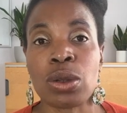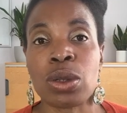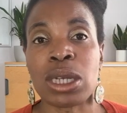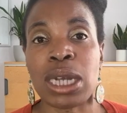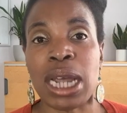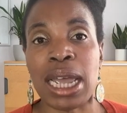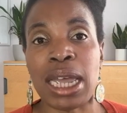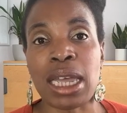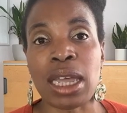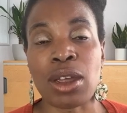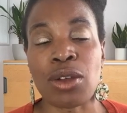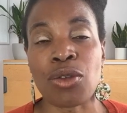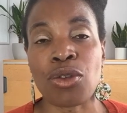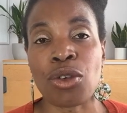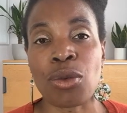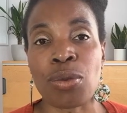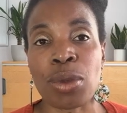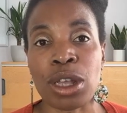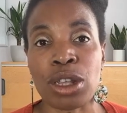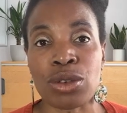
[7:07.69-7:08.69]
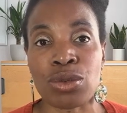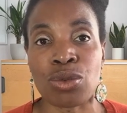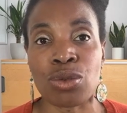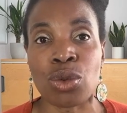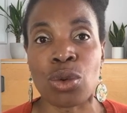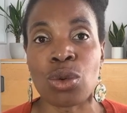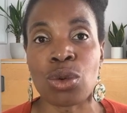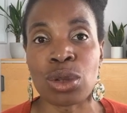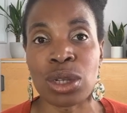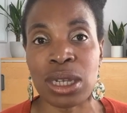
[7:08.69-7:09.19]
take it from its
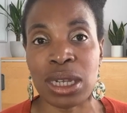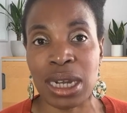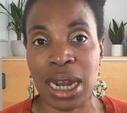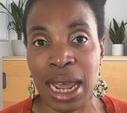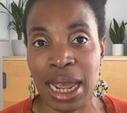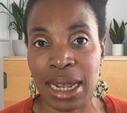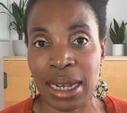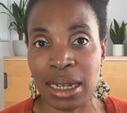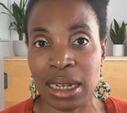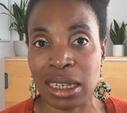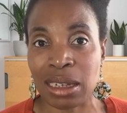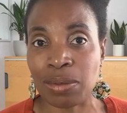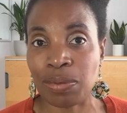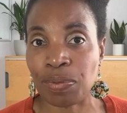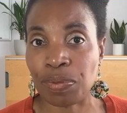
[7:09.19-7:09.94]
raw state